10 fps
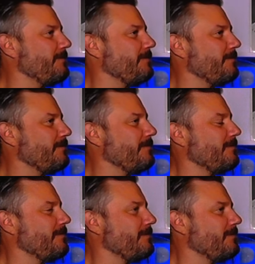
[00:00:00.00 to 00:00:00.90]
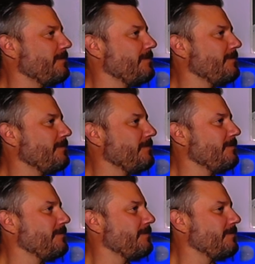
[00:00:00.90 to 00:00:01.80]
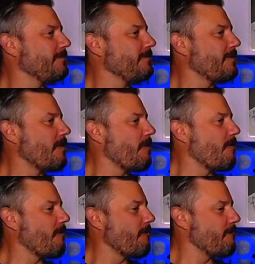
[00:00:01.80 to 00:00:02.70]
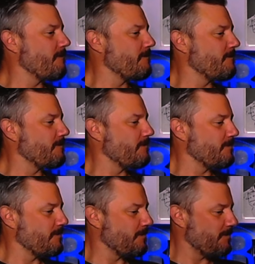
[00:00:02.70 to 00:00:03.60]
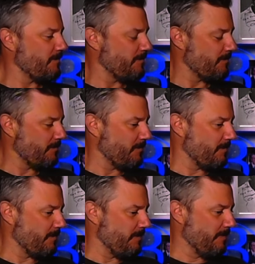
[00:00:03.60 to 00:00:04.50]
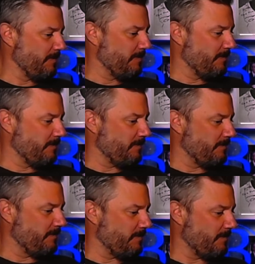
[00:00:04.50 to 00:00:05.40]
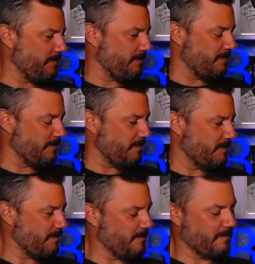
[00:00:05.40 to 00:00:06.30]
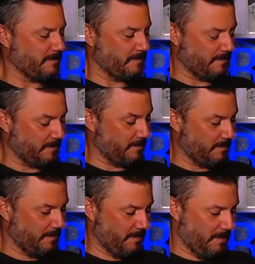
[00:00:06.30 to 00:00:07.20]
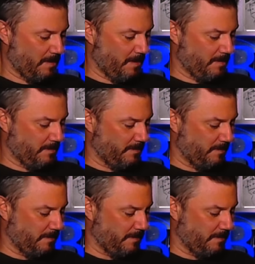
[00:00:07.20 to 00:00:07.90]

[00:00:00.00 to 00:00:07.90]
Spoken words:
[no speech]